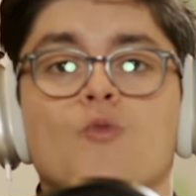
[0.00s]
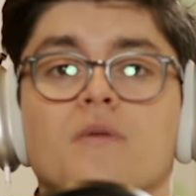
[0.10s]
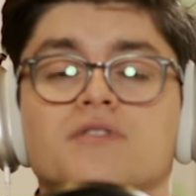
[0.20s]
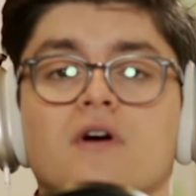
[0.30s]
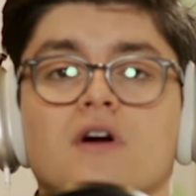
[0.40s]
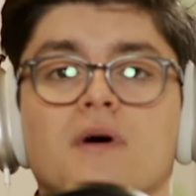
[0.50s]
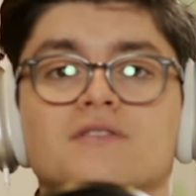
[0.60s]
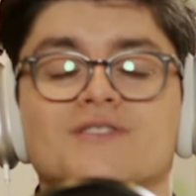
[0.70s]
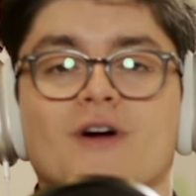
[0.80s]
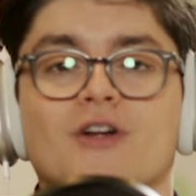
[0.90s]
where we talk
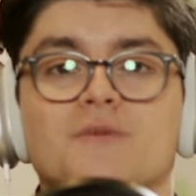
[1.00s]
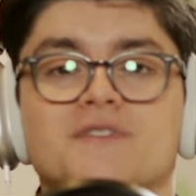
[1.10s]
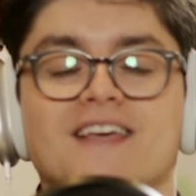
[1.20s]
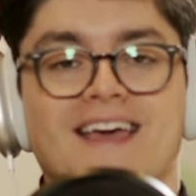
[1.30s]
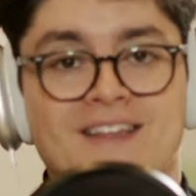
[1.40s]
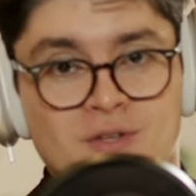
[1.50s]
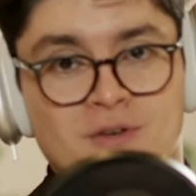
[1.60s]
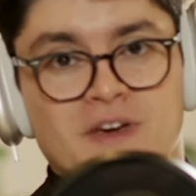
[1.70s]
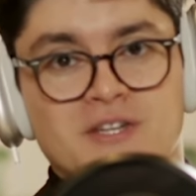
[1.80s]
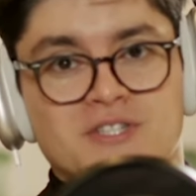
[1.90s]
about startups and
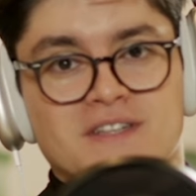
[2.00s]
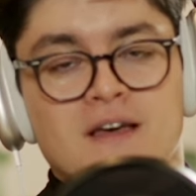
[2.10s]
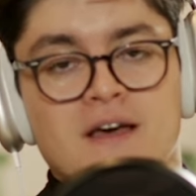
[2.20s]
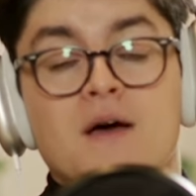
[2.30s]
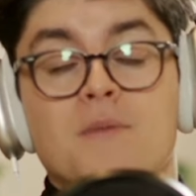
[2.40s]
innovation.